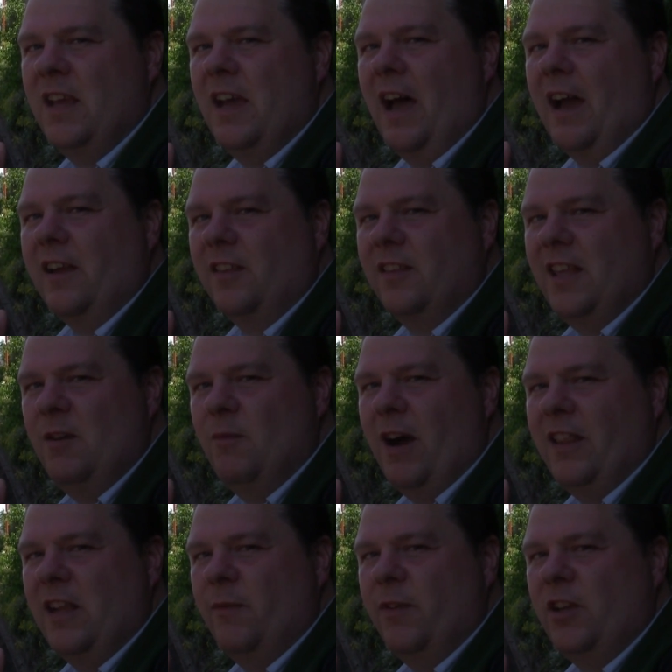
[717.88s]
I can see
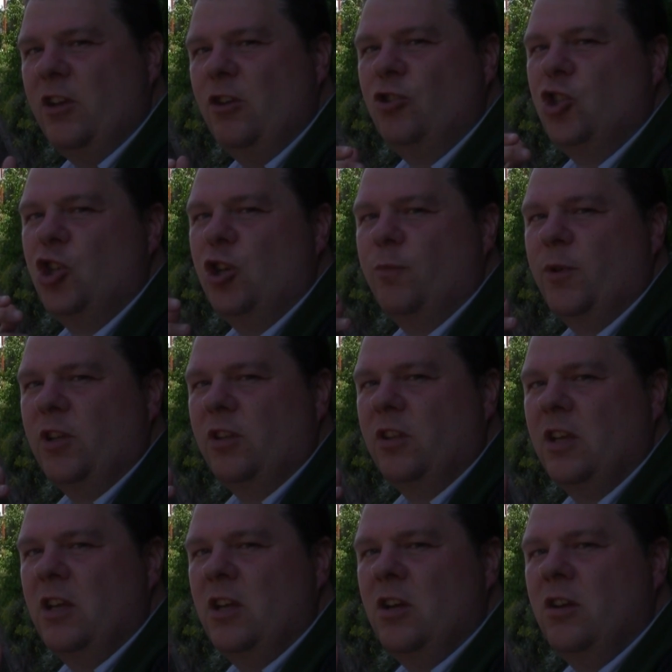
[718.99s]
why the other
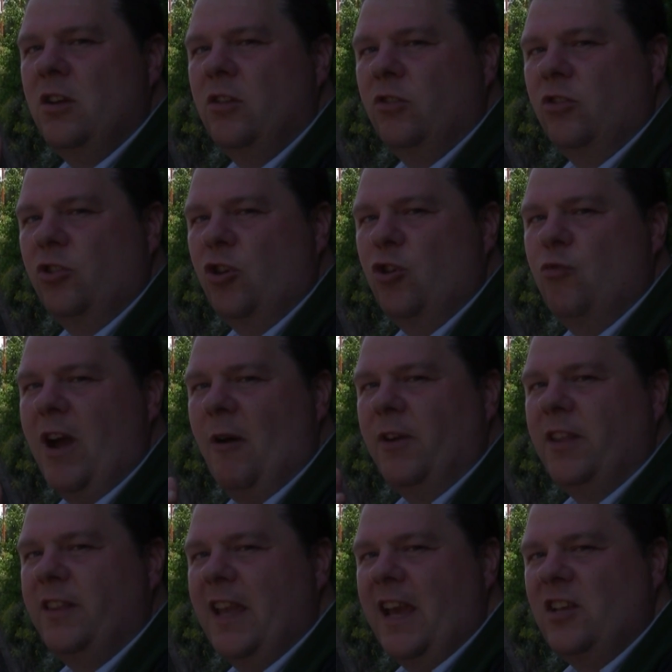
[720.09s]
YouTubers do
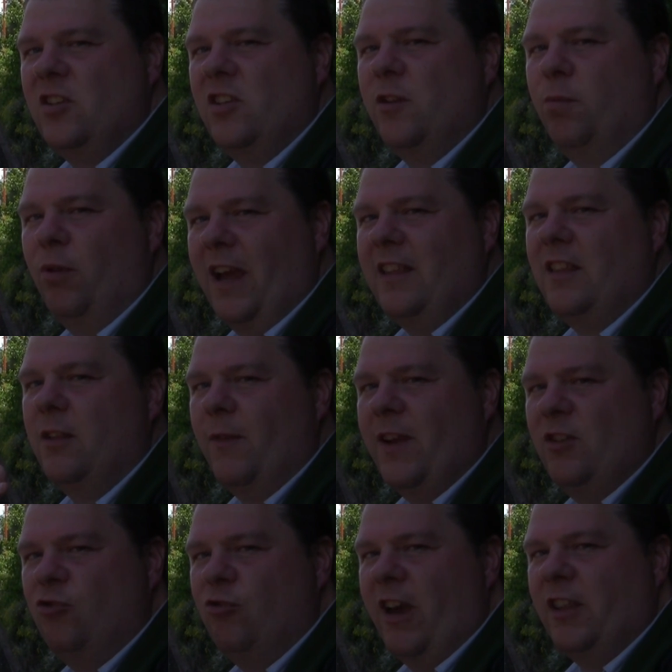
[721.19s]
railway stations and places of
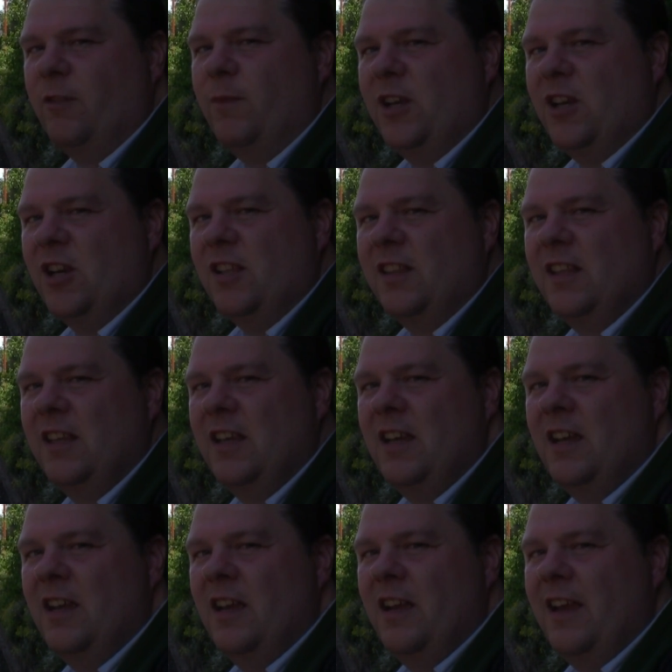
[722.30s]
interest, because
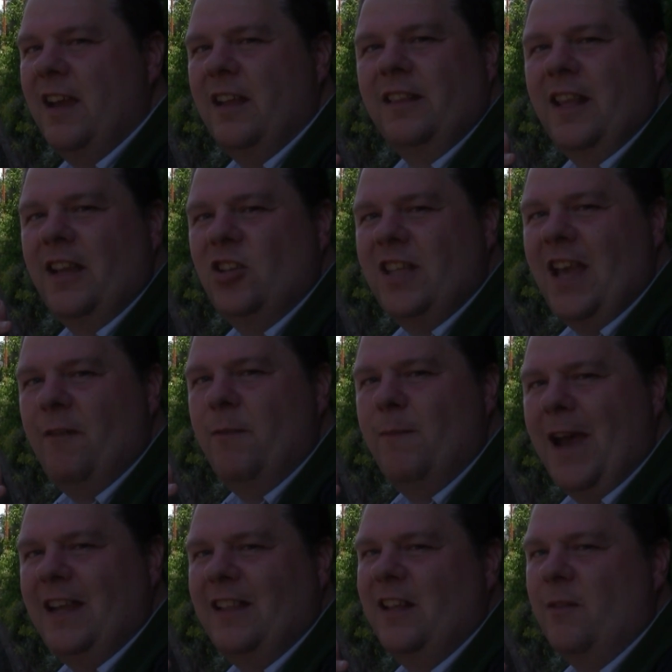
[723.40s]
they just have
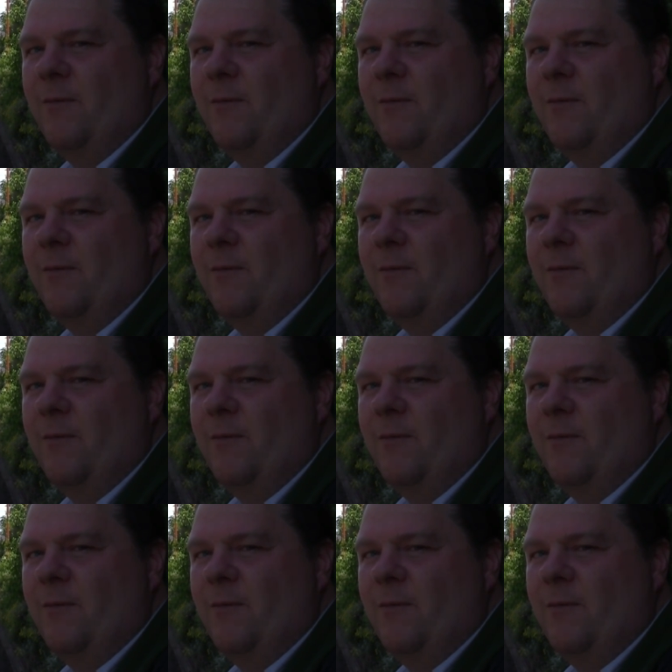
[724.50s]
amazing